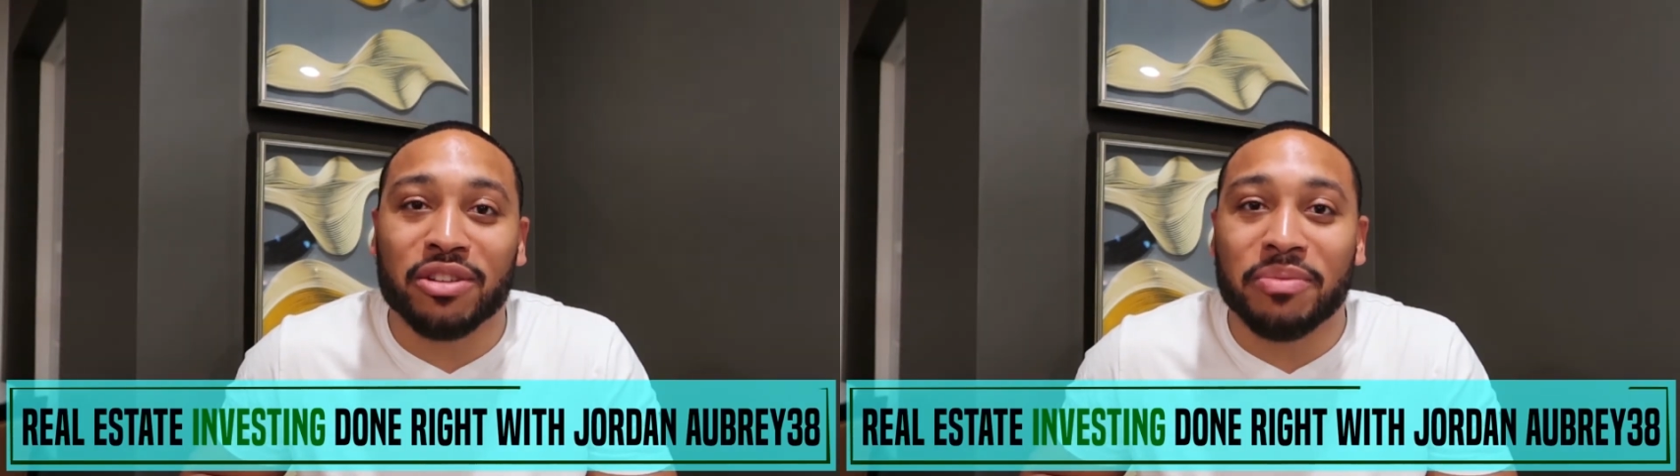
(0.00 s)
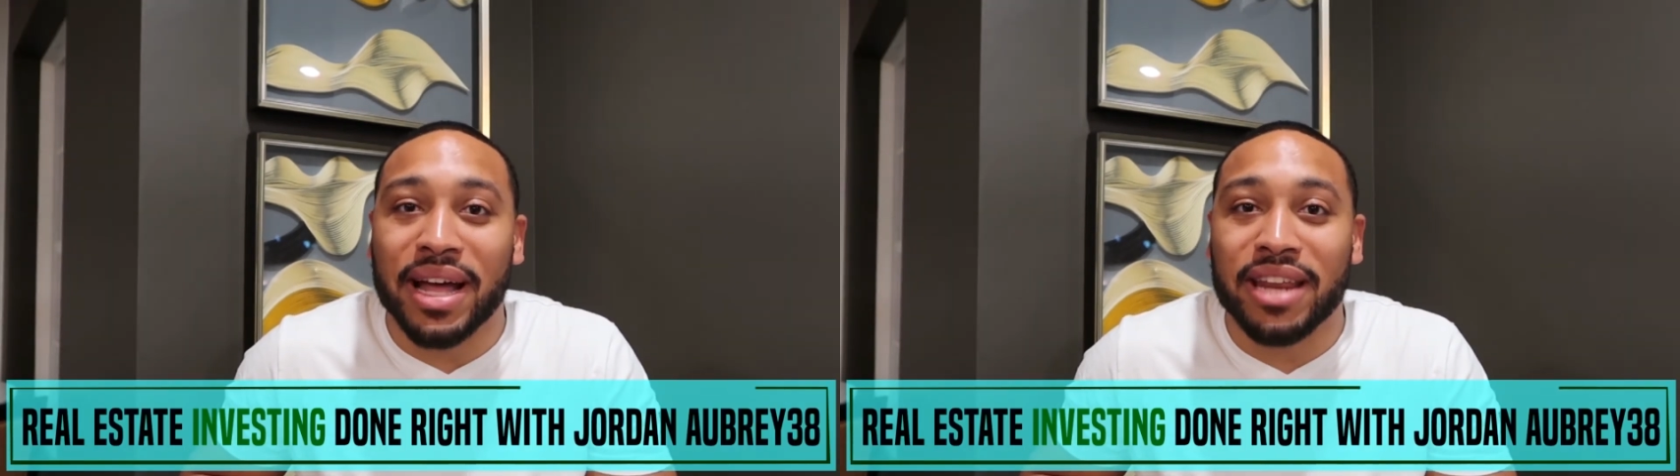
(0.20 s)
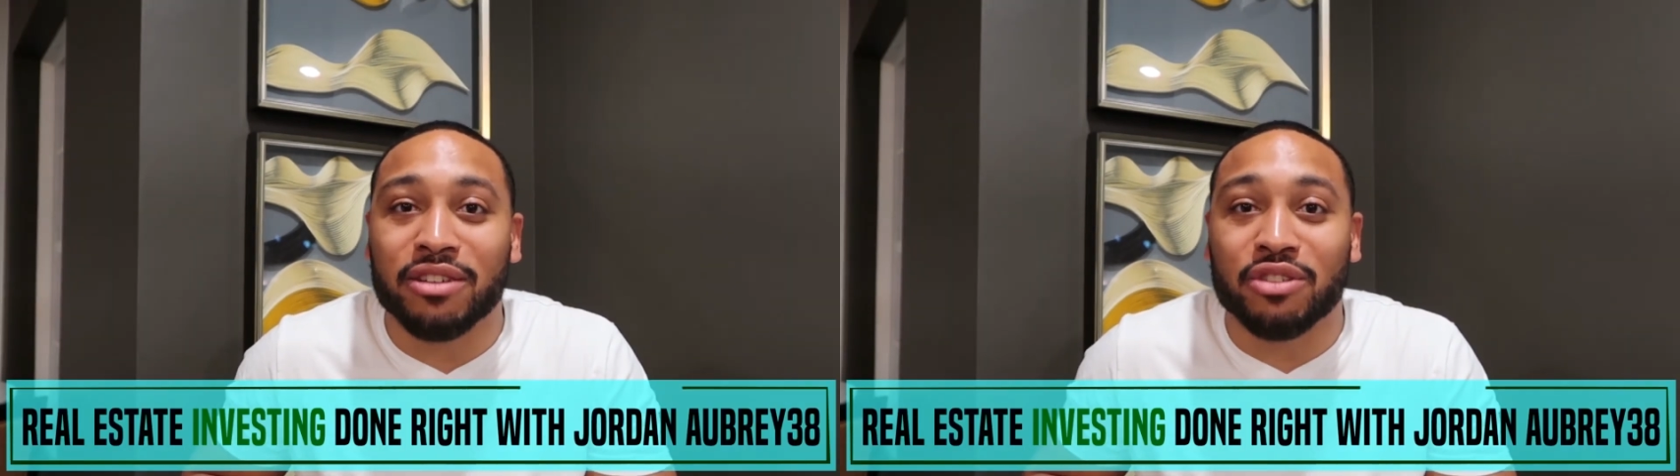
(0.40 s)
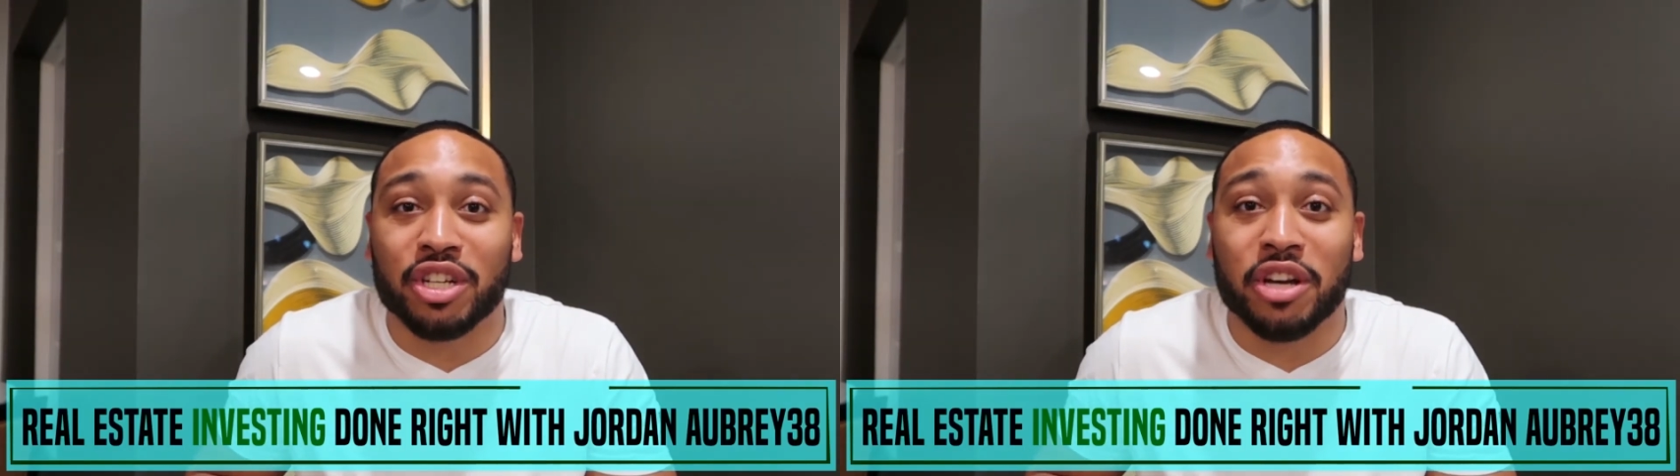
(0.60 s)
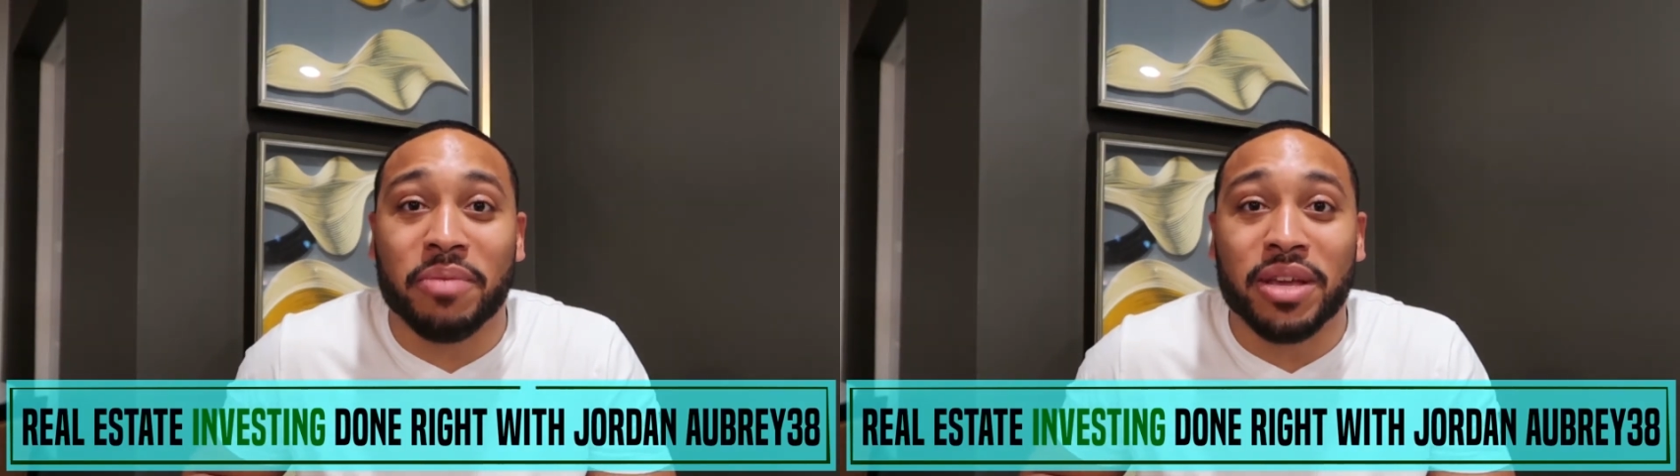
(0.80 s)
somebody else
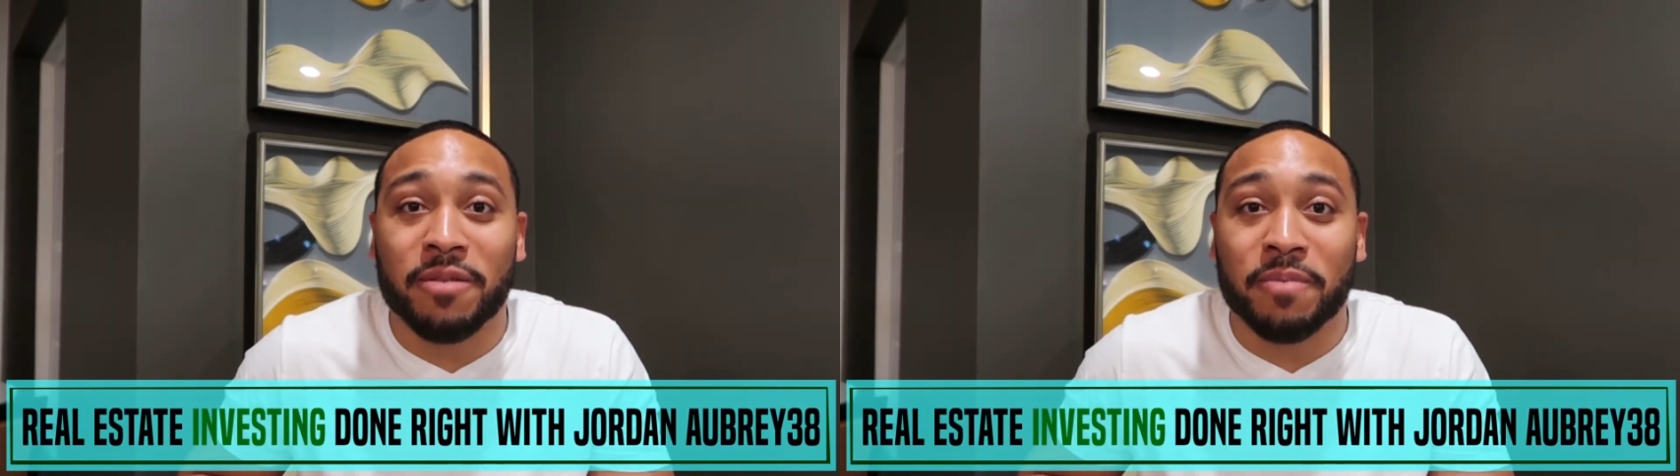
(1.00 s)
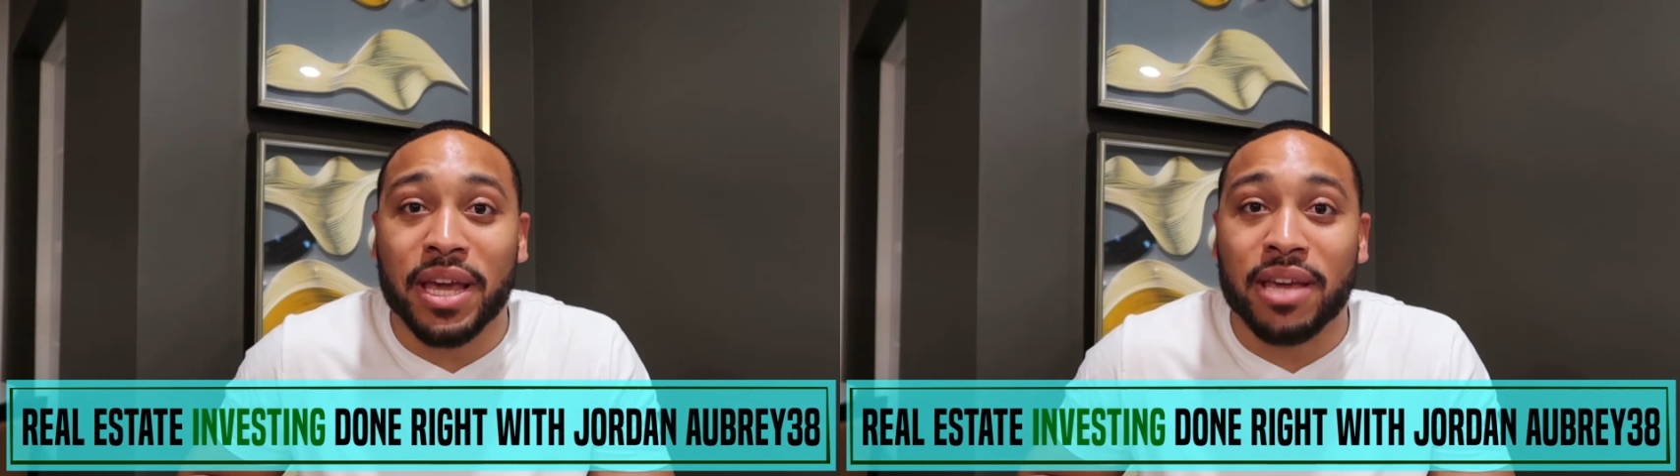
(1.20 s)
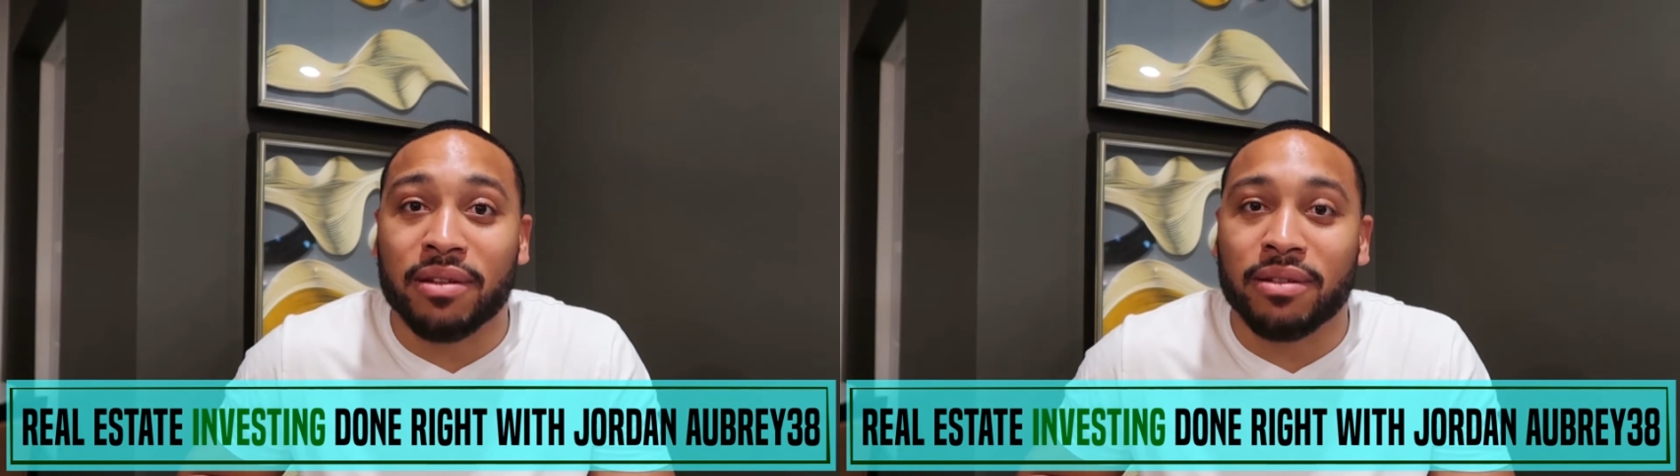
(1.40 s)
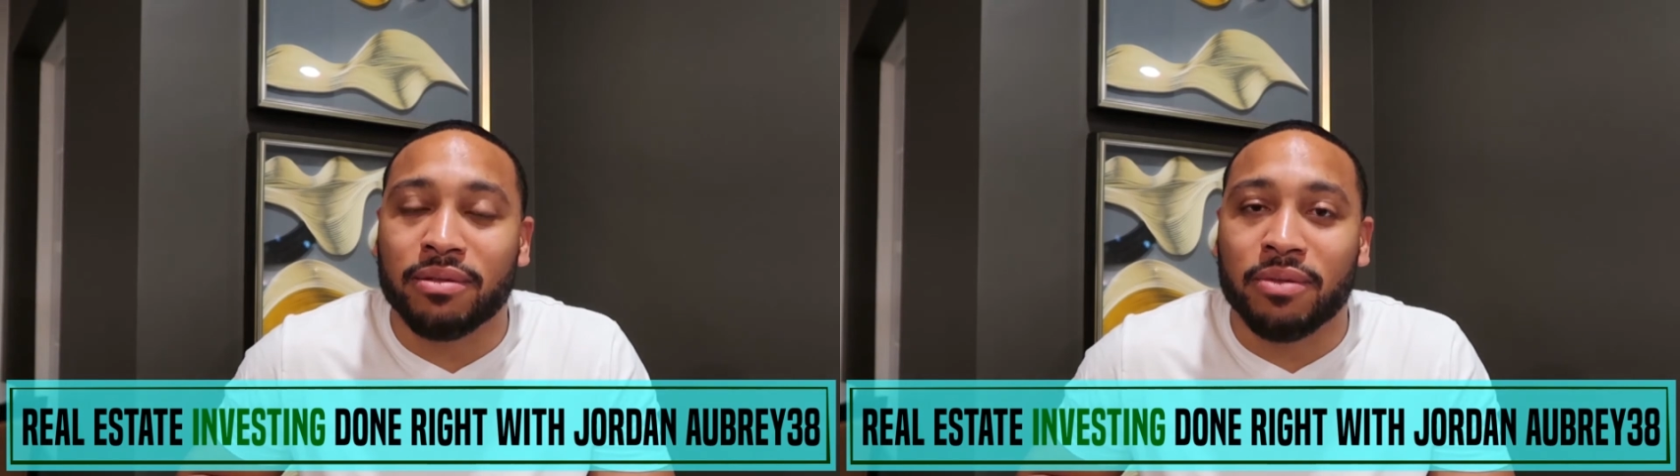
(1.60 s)
to come in and paint,